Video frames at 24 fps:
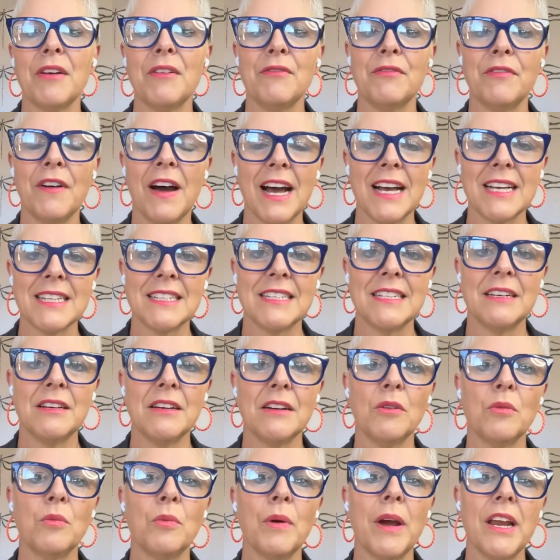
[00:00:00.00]

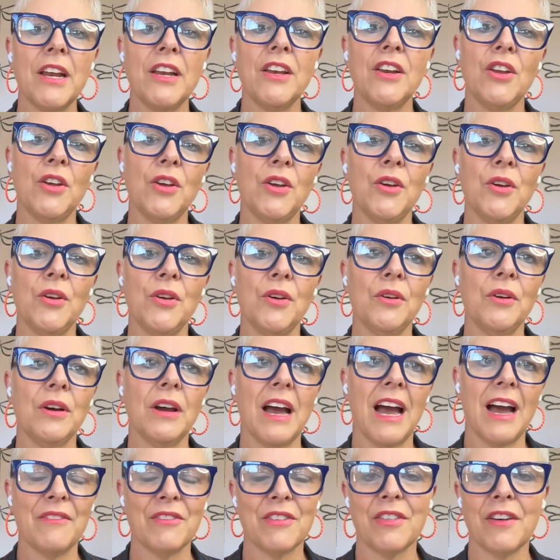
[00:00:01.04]
fasting when you
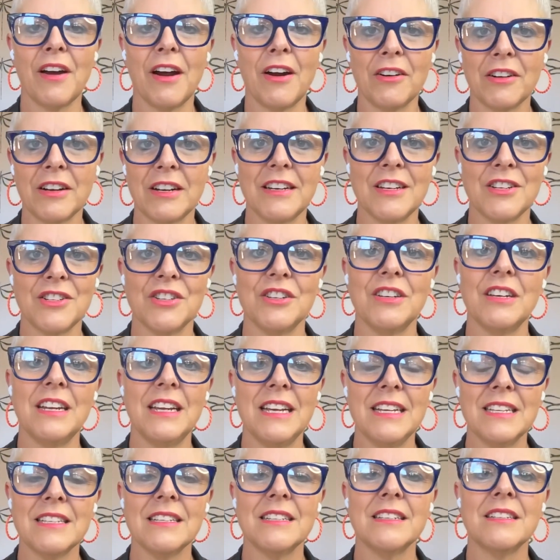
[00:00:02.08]
have a thyroid condition
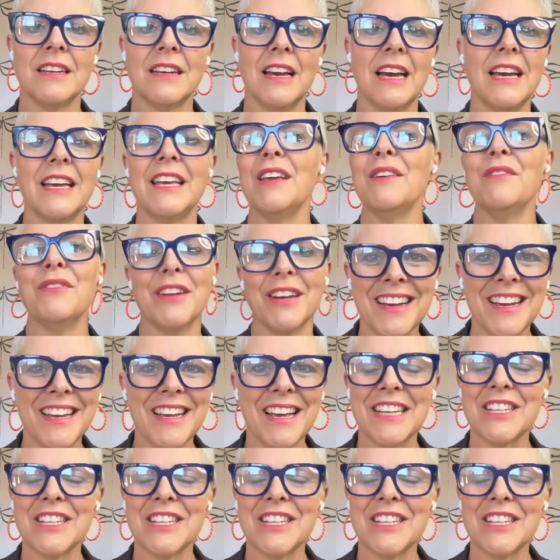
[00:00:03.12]
isn't a given. It's